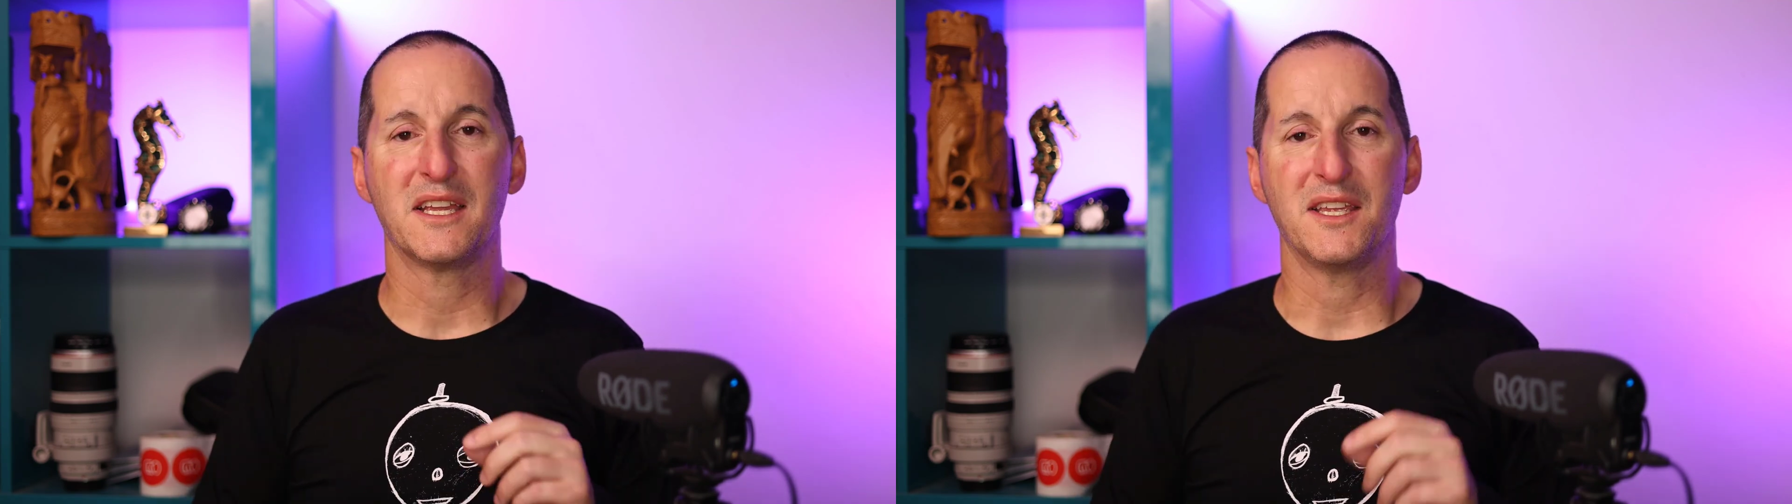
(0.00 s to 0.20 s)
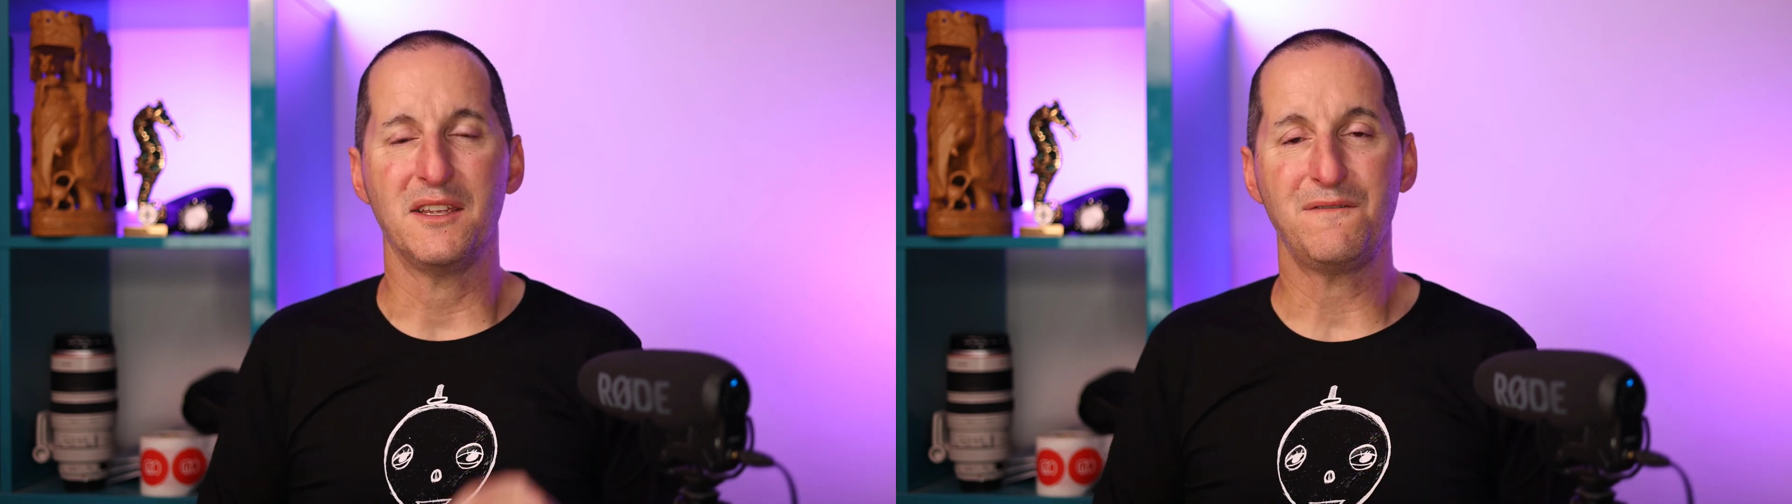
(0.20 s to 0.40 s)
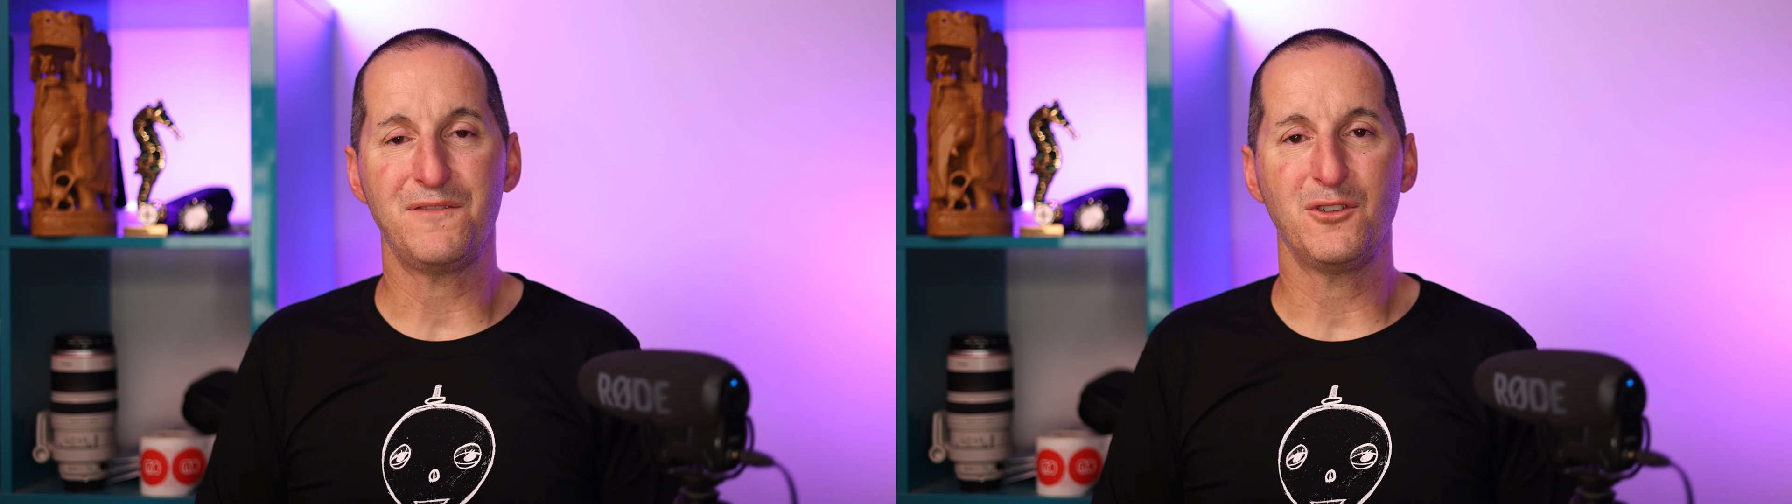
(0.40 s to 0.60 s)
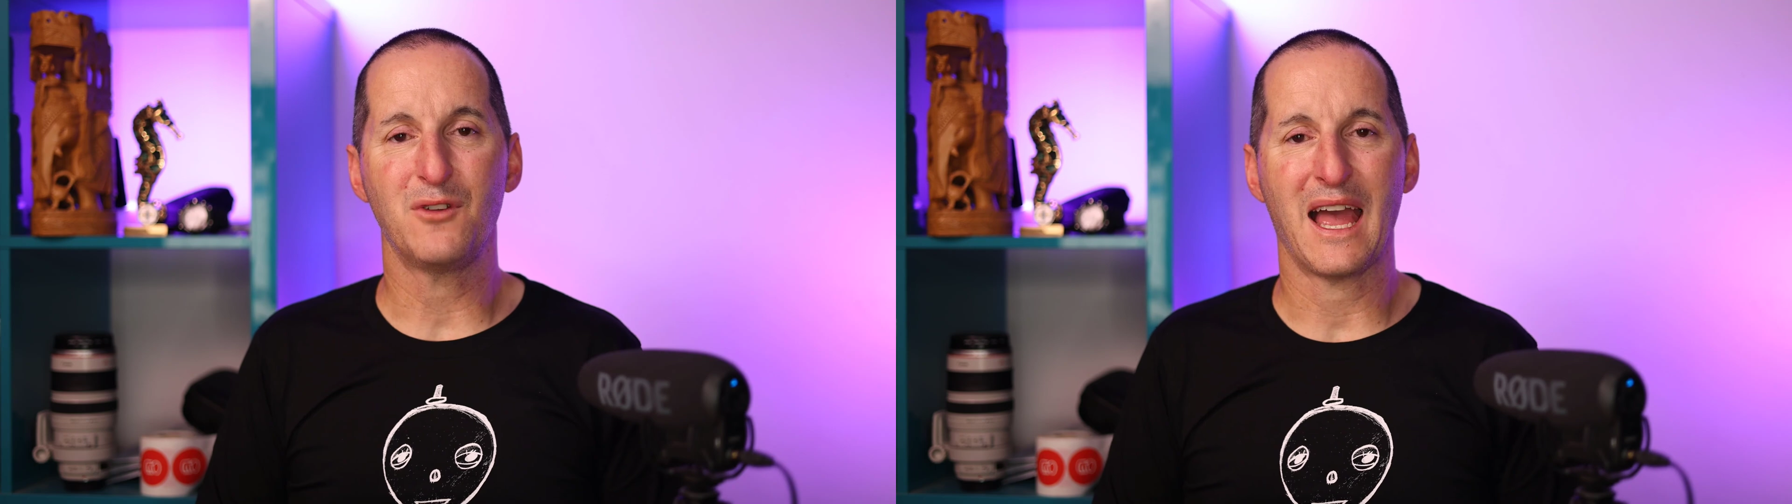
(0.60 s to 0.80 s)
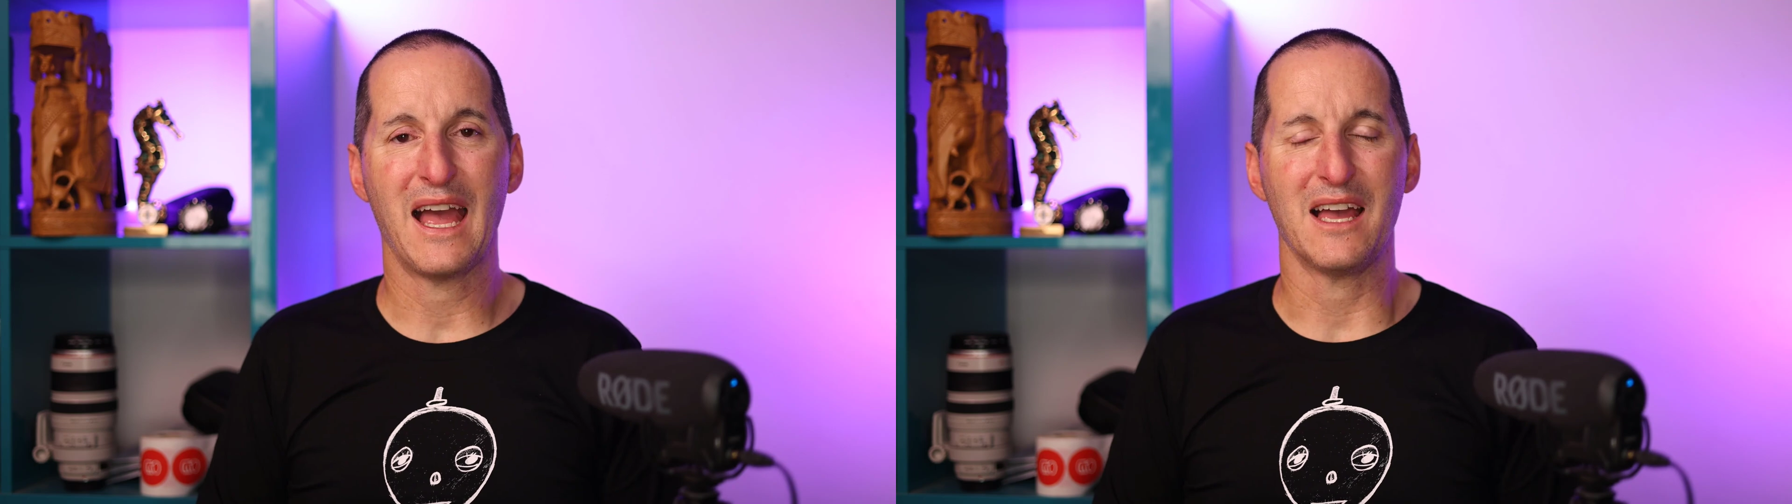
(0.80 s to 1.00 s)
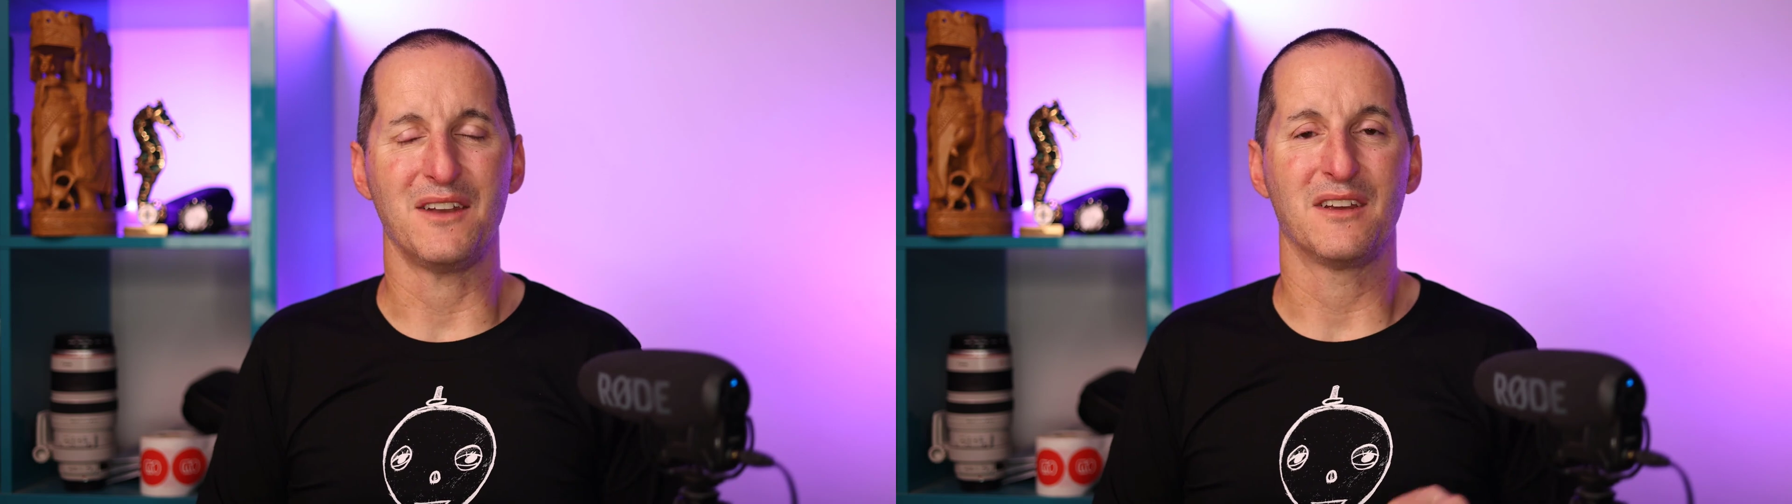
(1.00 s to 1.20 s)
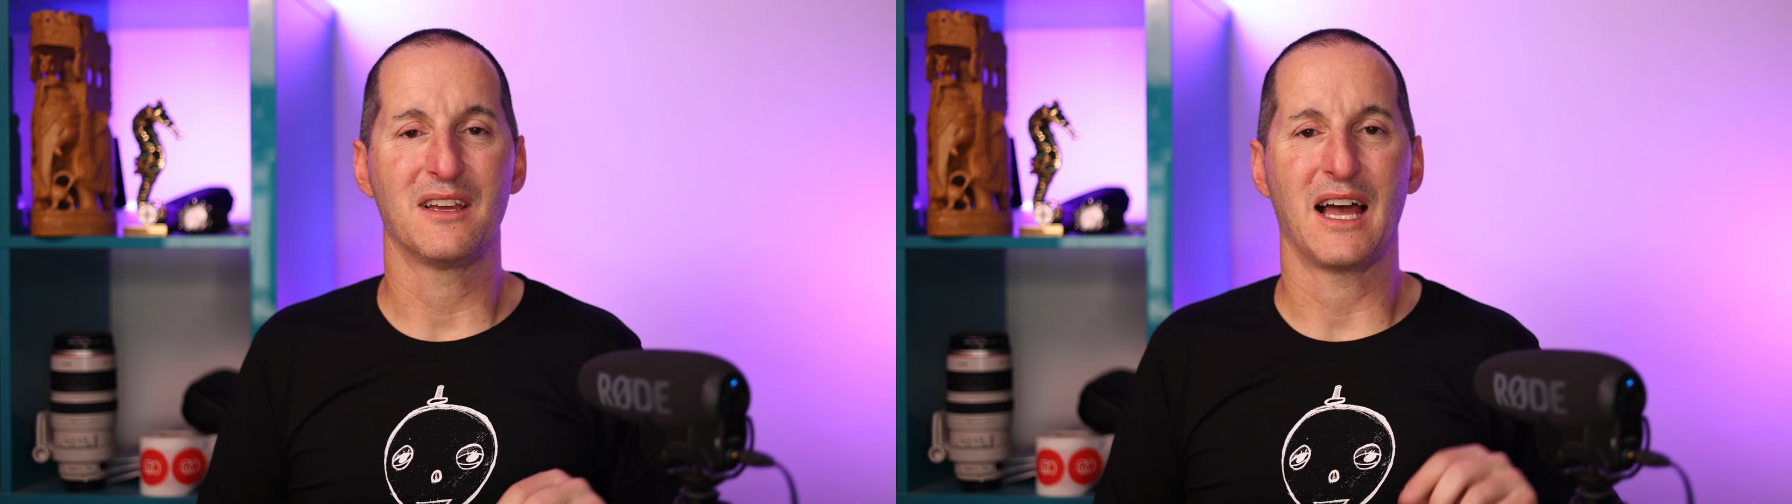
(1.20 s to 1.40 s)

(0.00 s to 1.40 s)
If you had